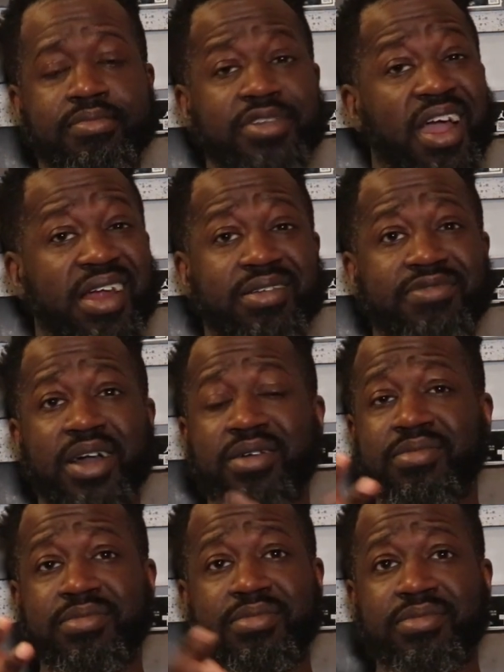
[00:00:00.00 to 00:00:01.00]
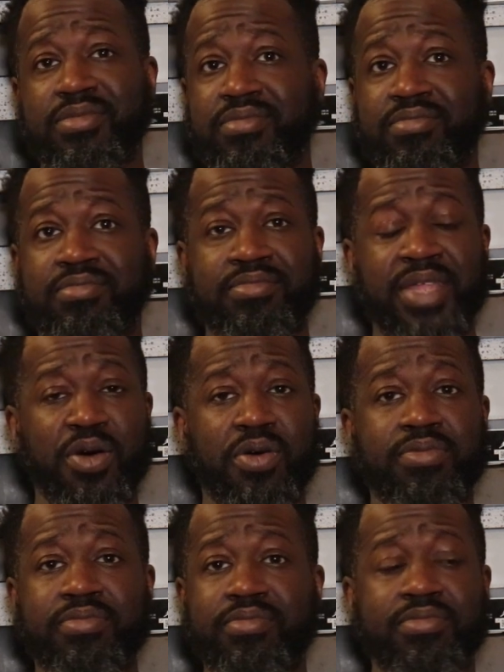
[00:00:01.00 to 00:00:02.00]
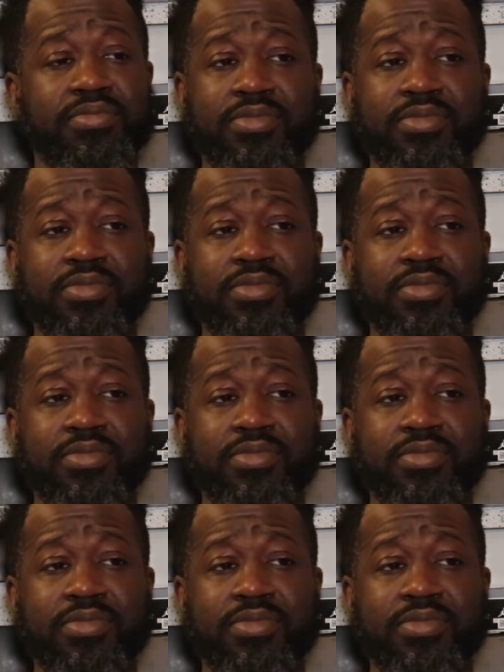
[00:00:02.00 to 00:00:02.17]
Fuck them. They gonna